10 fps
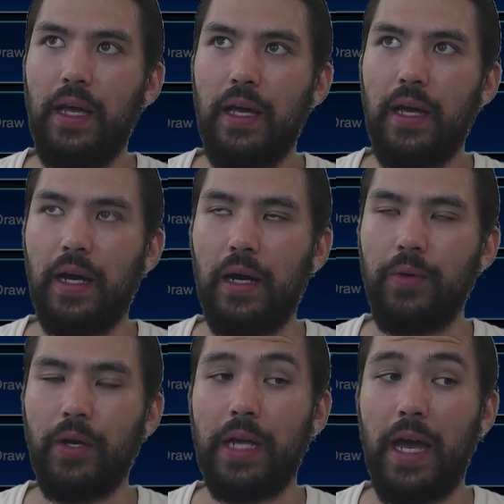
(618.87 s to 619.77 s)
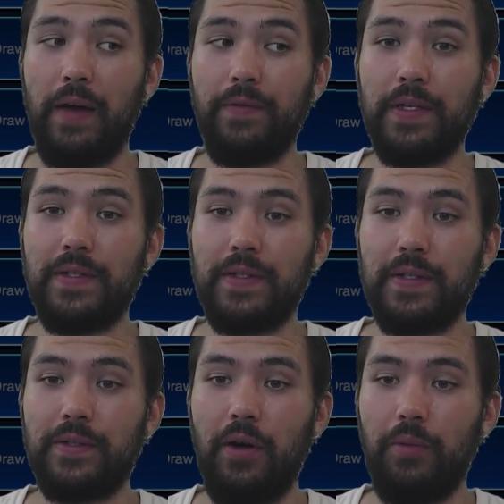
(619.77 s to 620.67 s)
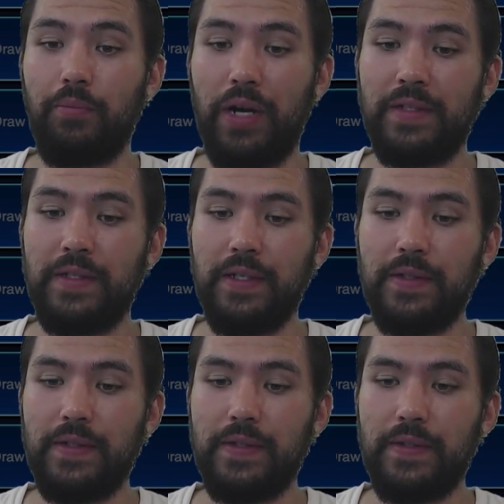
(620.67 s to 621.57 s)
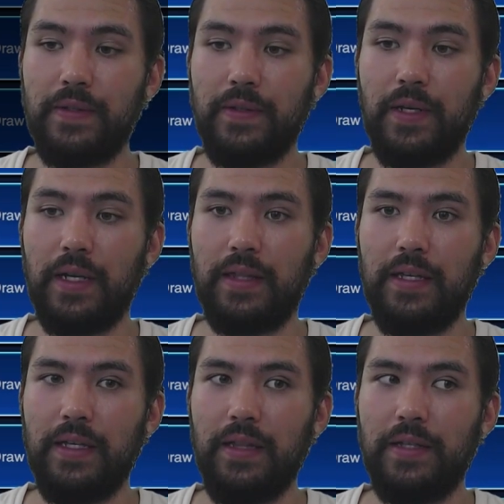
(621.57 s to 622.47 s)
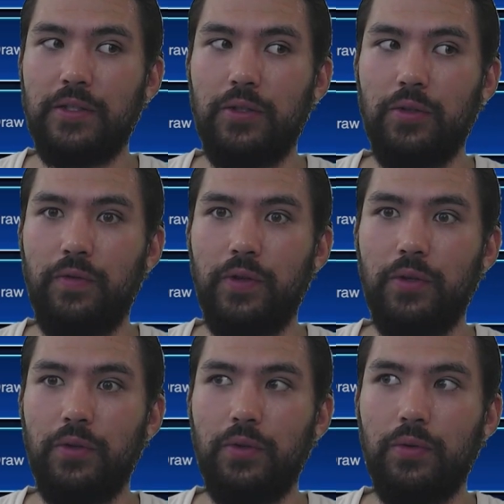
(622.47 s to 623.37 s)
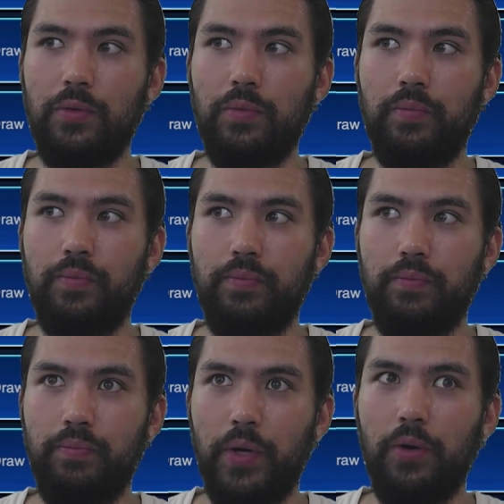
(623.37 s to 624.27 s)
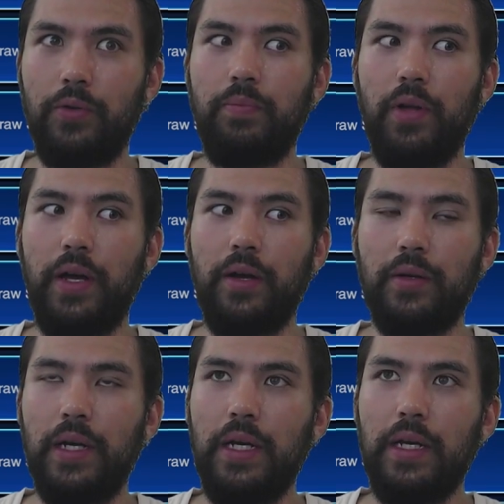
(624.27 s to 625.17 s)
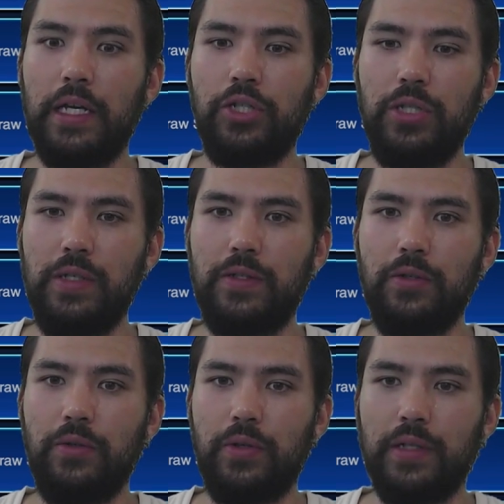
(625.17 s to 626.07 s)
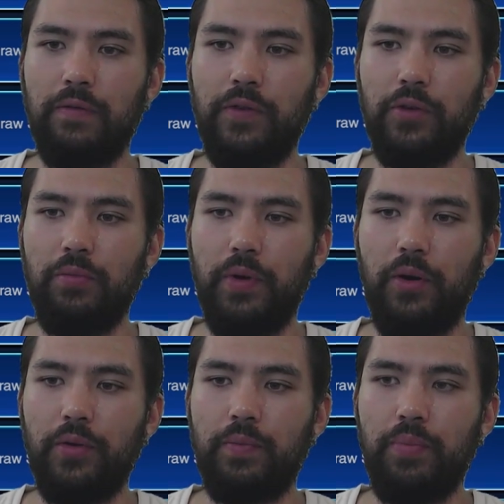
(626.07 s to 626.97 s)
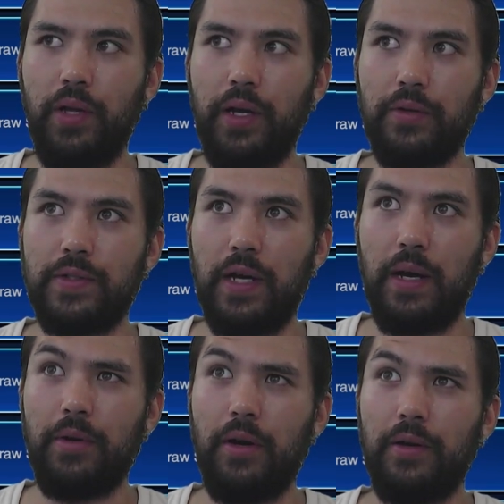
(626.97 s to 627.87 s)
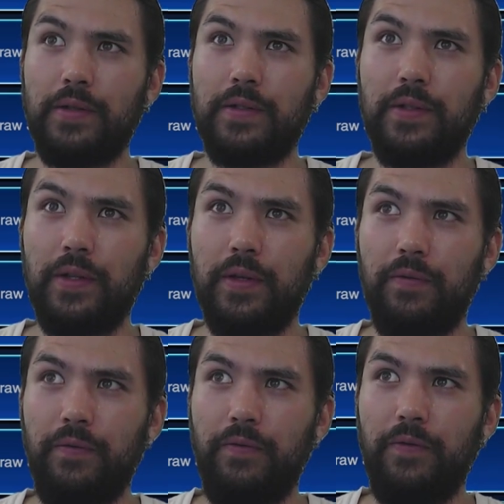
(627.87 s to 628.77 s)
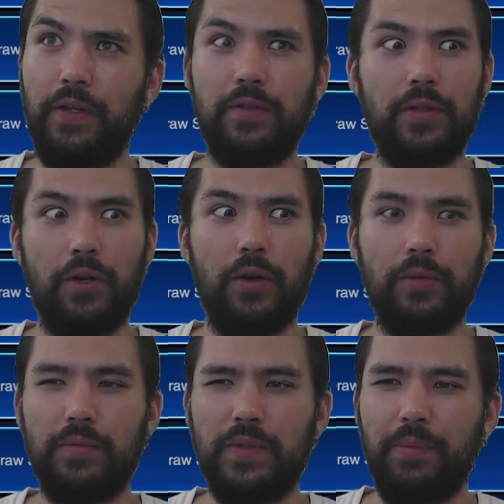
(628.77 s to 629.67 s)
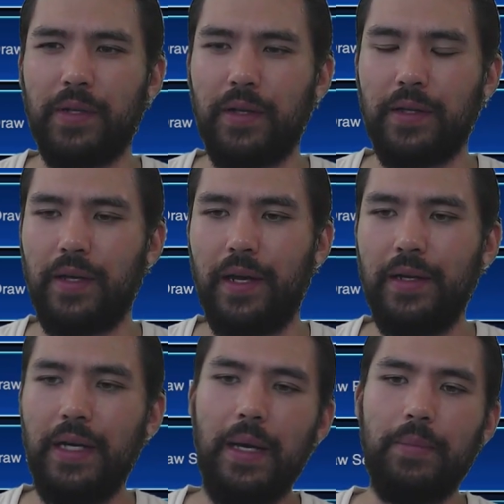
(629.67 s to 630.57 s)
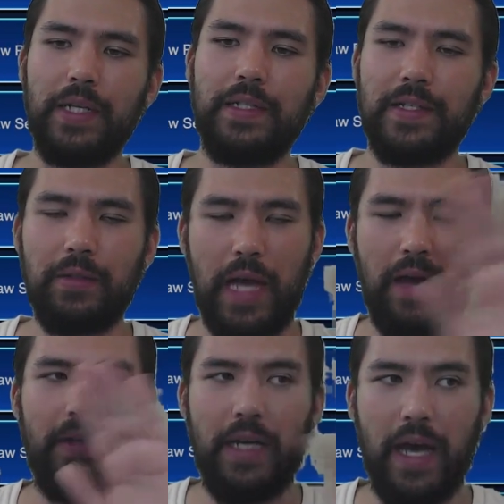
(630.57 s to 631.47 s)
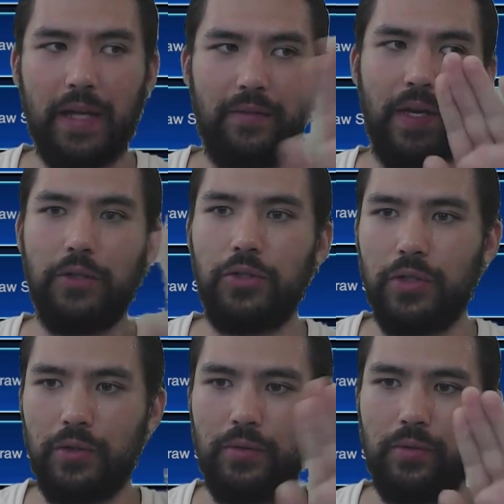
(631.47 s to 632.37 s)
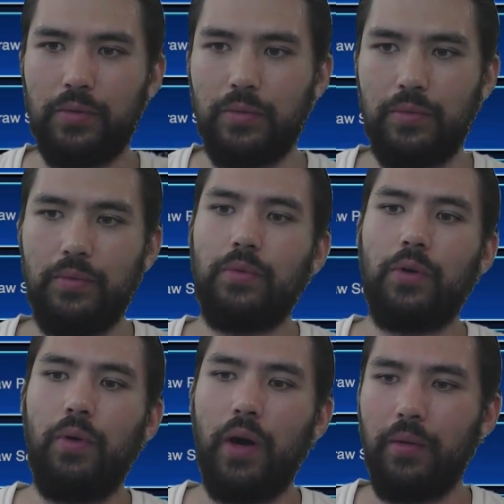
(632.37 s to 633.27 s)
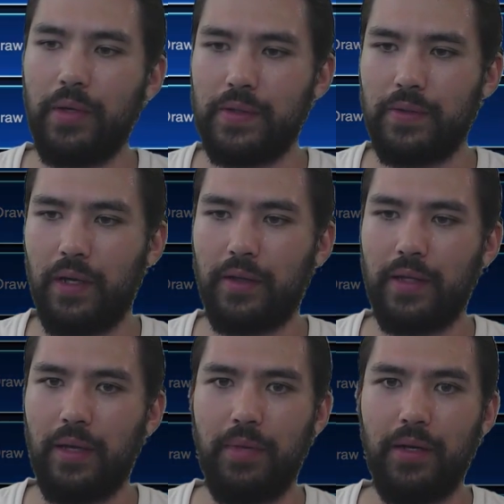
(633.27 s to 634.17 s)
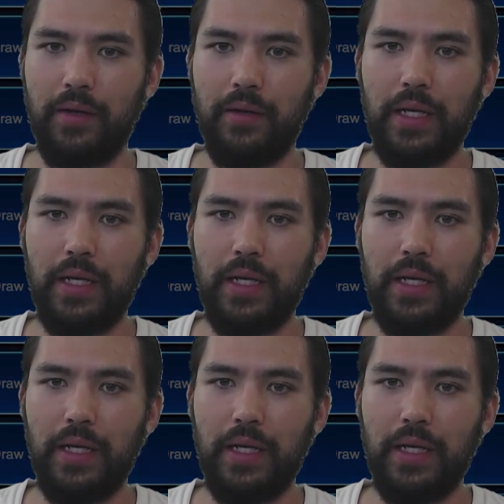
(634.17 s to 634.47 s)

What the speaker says: We already have this. It's called Prescience, and I think it lets you view both player. Ishizu can view both players' top cards until the 5th turn, something like that. But it doesn't have any activation requirement, so I like that better.